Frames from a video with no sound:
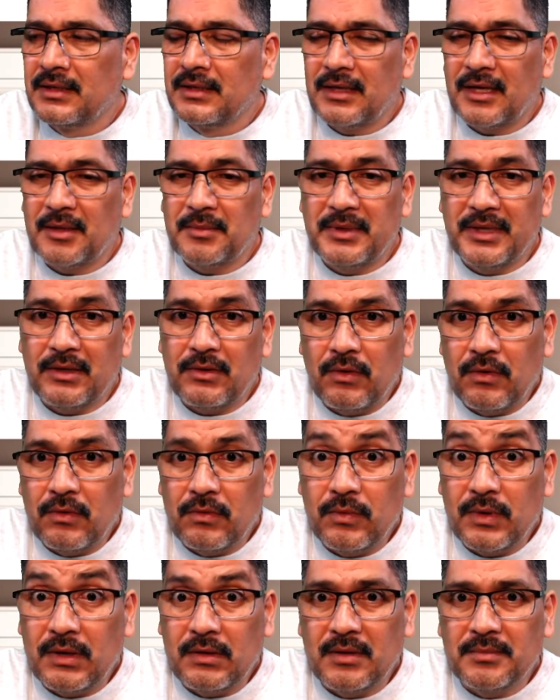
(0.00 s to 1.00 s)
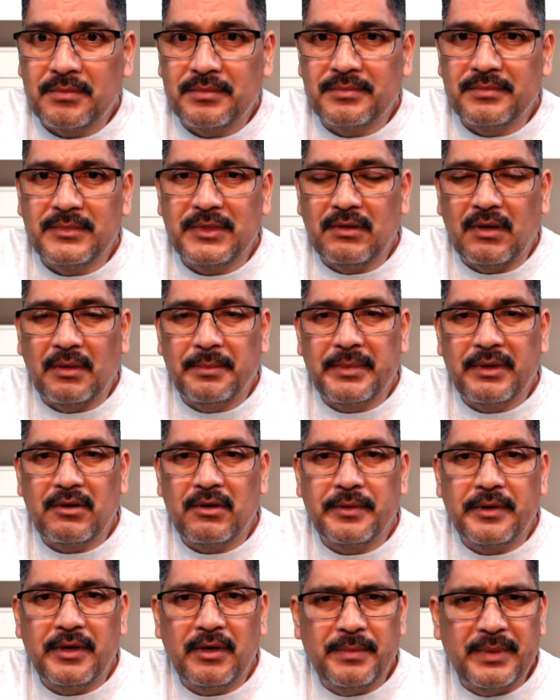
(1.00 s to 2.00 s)
I'm like, oh wow, I better
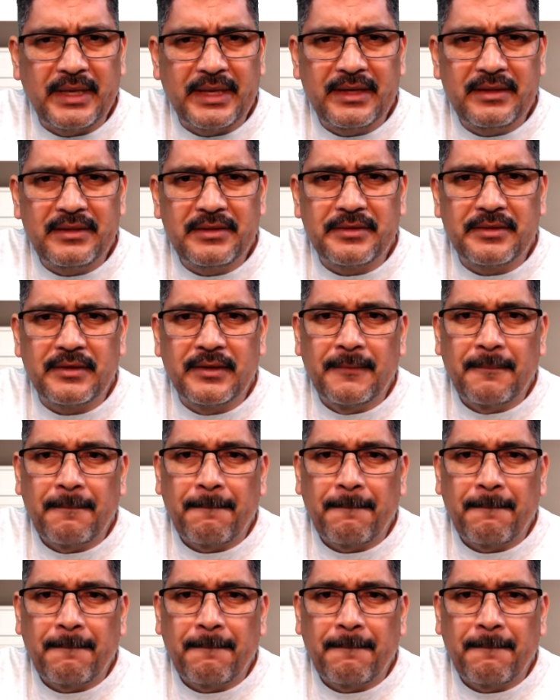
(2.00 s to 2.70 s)
hurry up and get there.